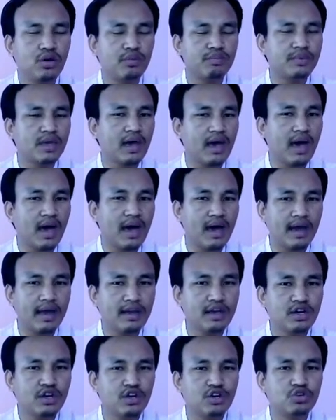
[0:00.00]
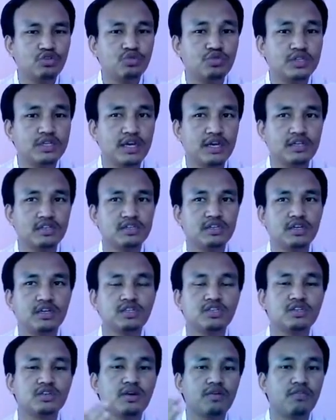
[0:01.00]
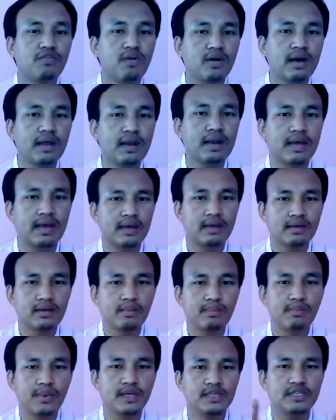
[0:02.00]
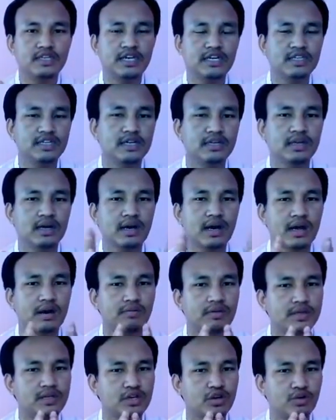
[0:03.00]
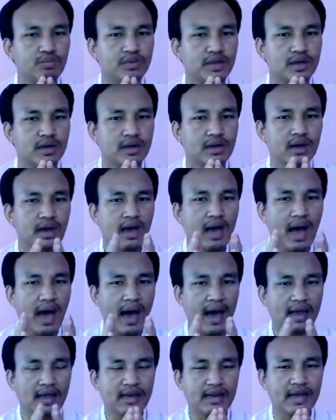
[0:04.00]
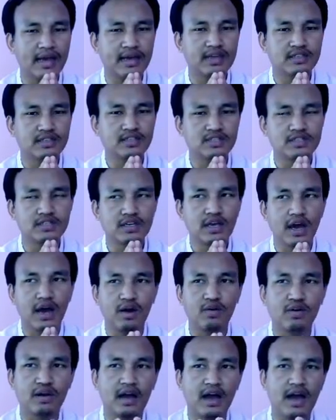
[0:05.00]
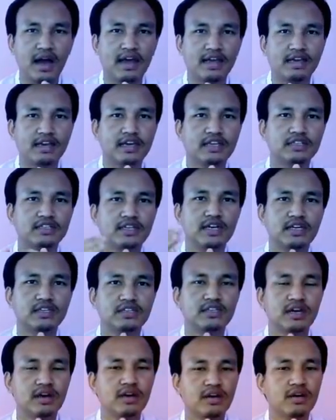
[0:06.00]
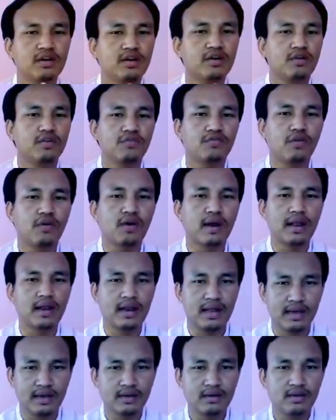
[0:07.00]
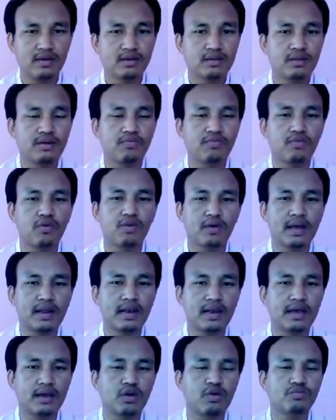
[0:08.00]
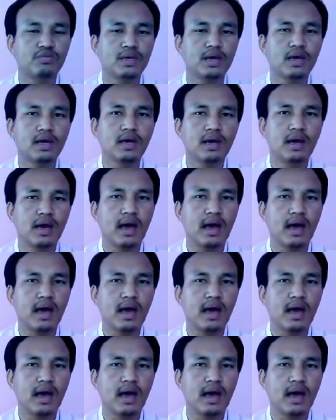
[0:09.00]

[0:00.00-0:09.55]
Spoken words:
of the eye to change its focal length. By changing the curvature of the eye lens, our eye can change the focal length of the